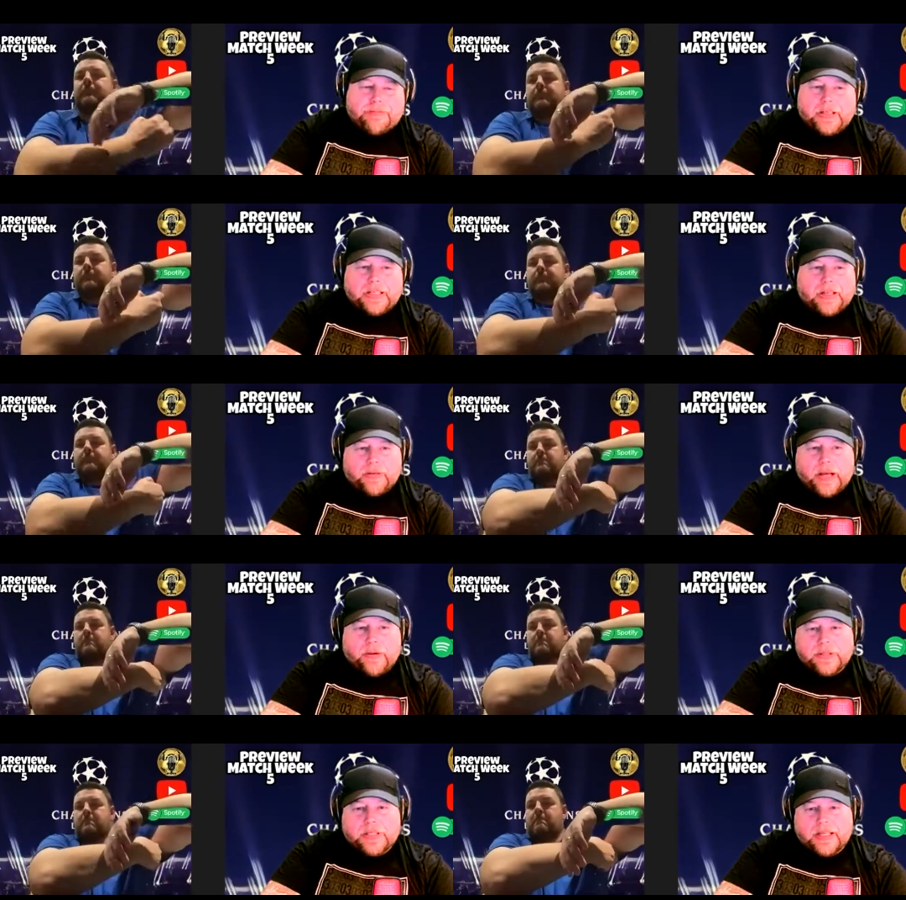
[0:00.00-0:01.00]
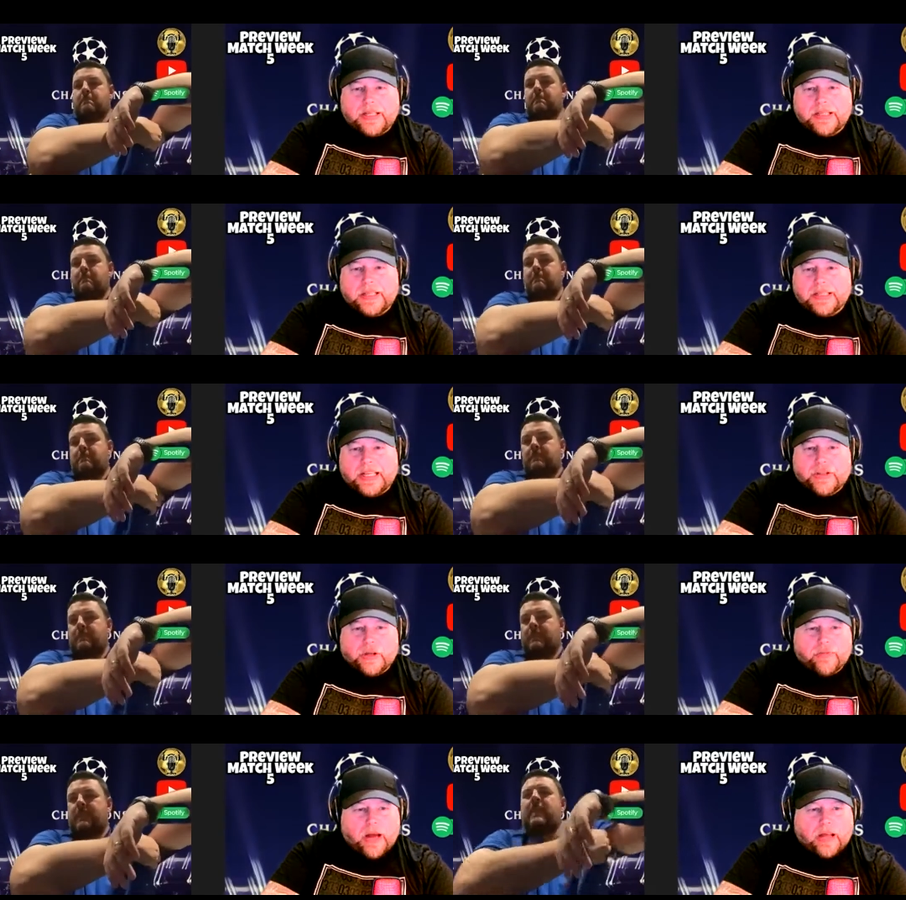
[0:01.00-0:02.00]
Speaker 1: I don't know. It's it's, it's
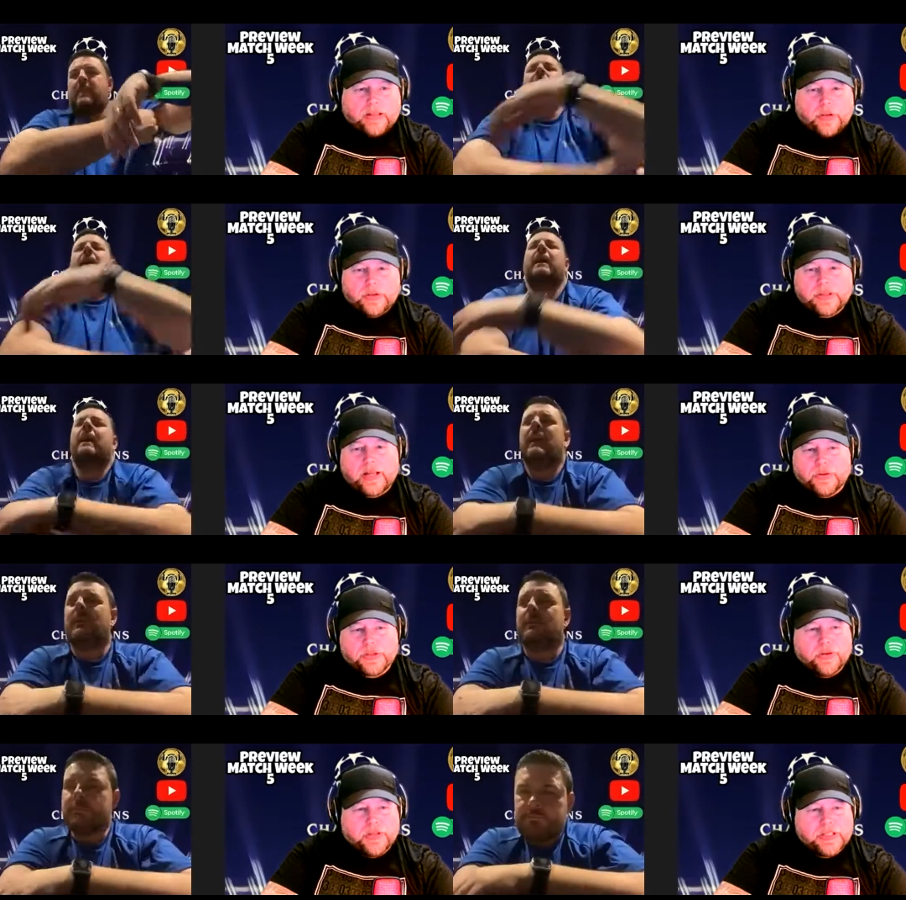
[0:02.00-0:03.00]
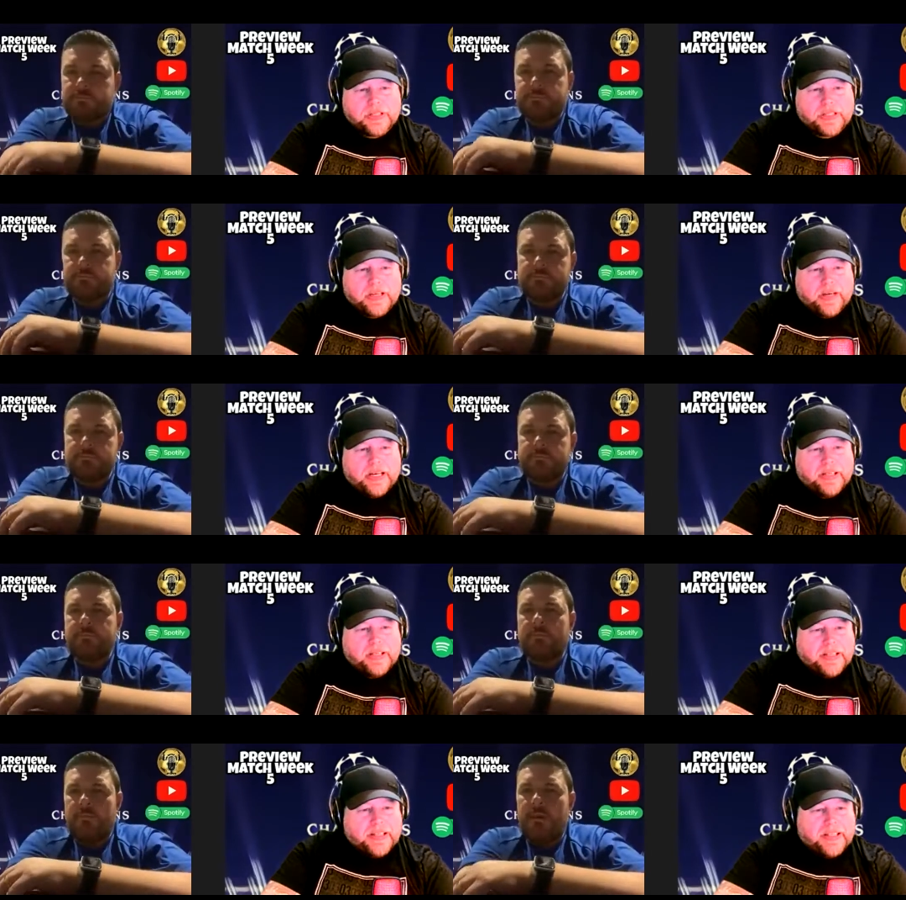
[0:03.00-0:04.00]
like Rondos to those guys, isn't it?
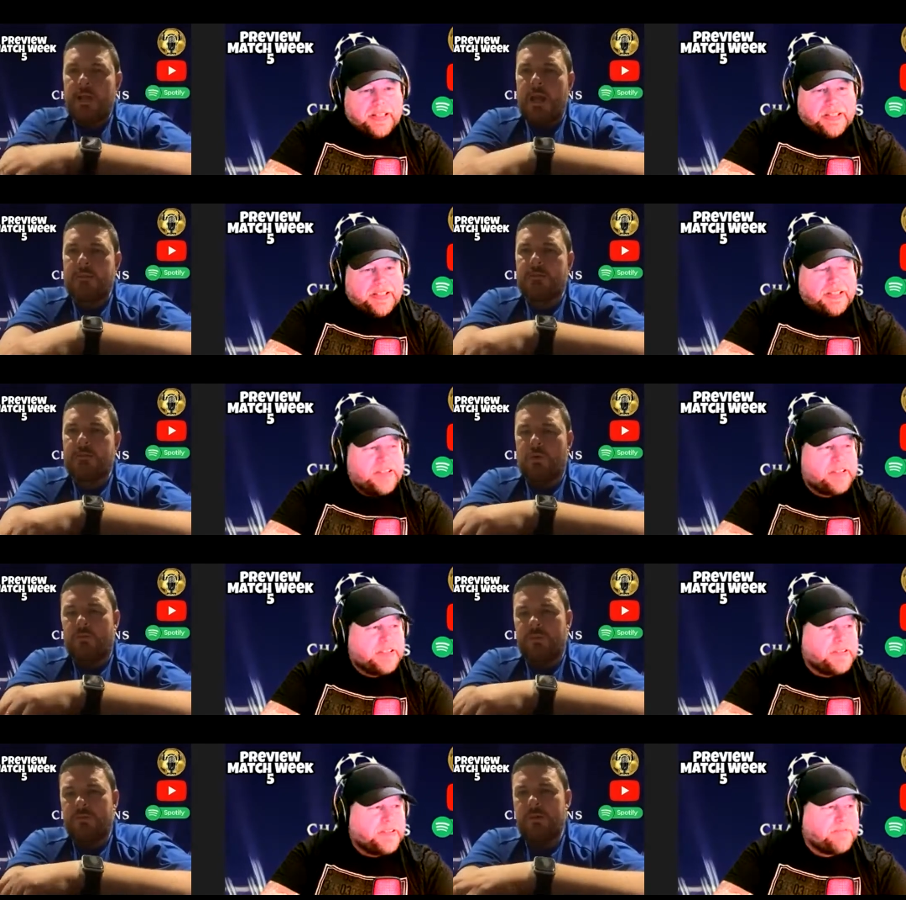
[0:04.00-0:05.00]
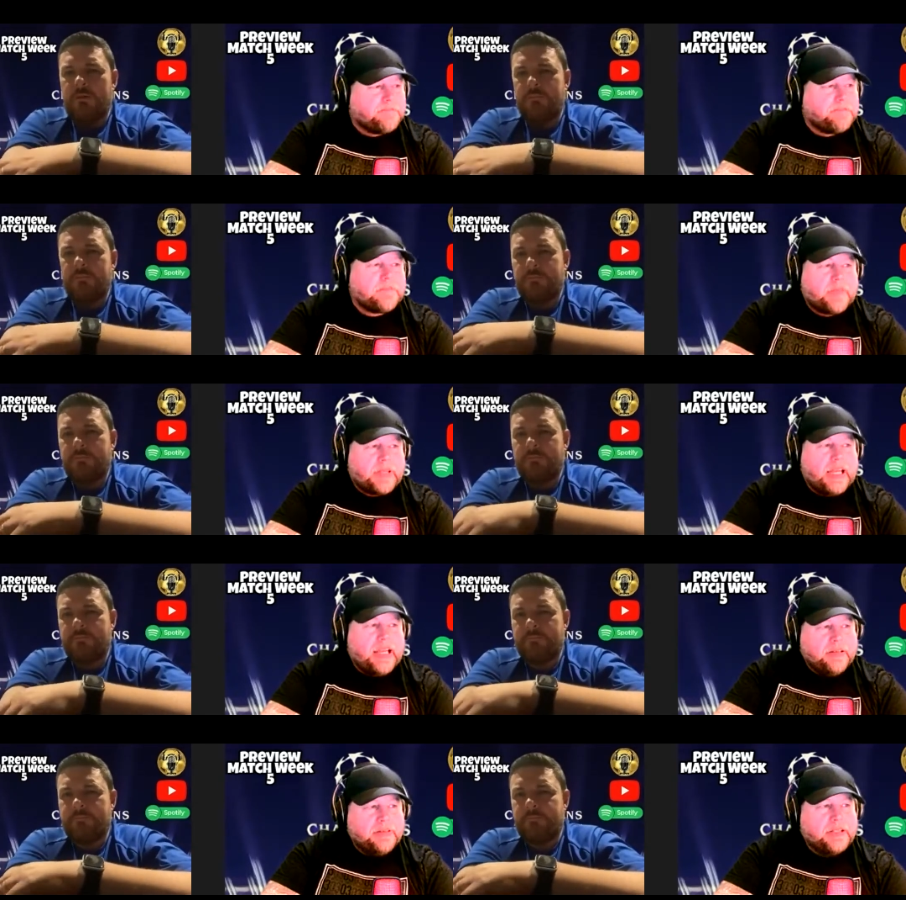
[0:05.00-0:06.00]
Really?
Speaker 2: Yeah, it's tough, isn't it?
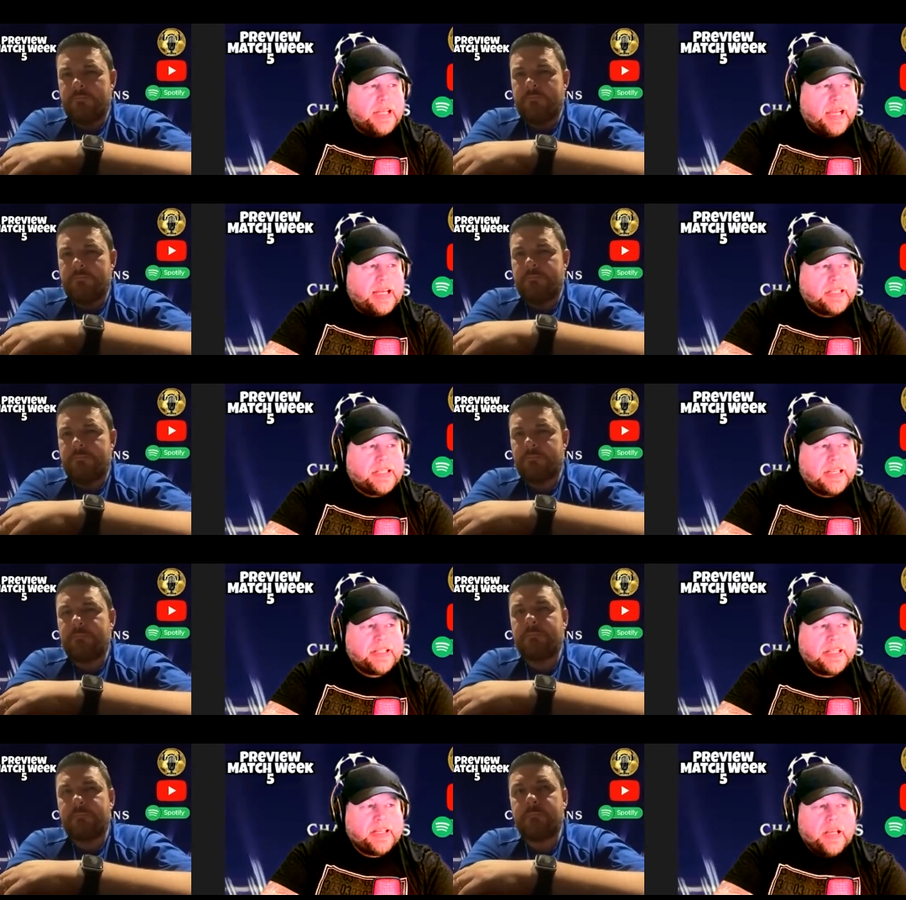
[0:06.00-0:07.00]
Speaker 1: Yeah, yeah, I think I think